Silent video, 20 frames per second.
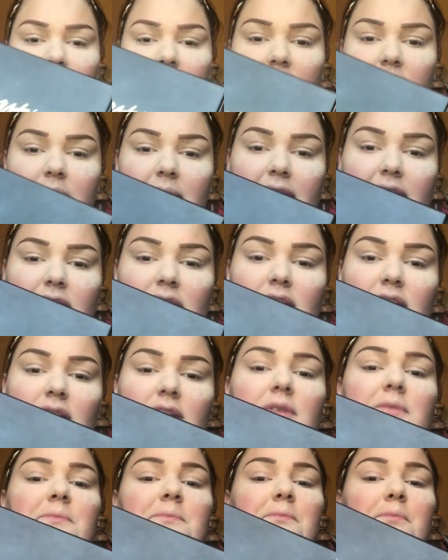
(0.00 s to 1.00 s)
Anyway,
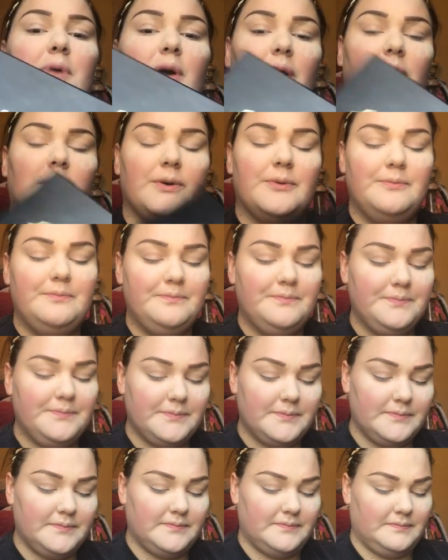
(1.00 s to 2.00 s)
Pro
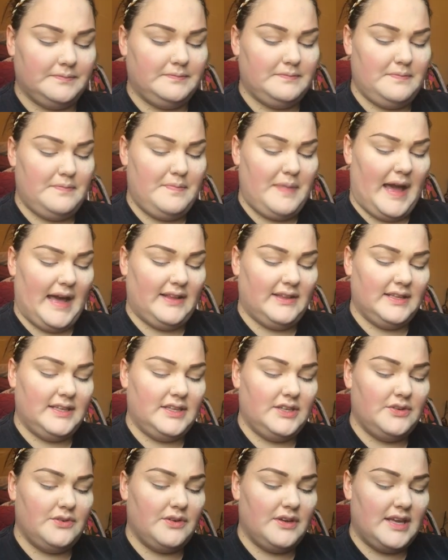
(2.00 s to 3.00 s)

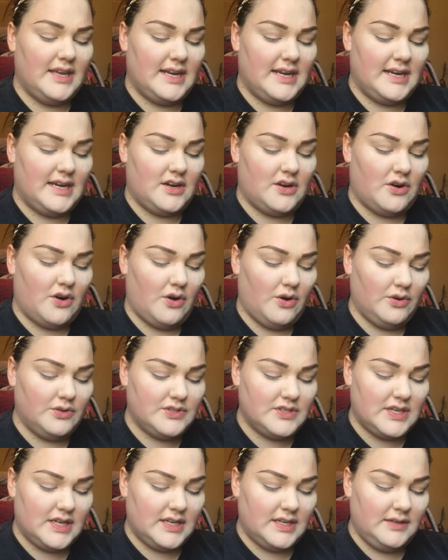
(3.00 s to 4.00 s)
palette. You can get it at
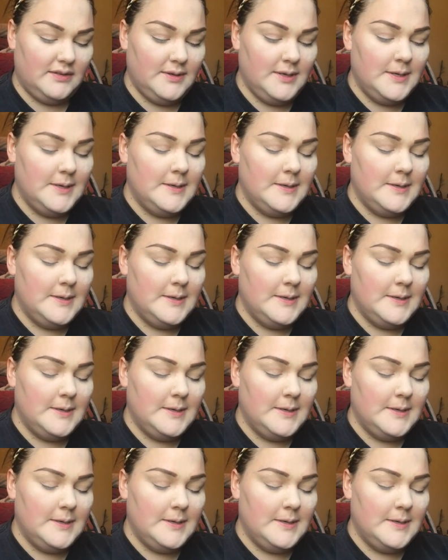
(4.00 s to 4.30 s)
Ulta.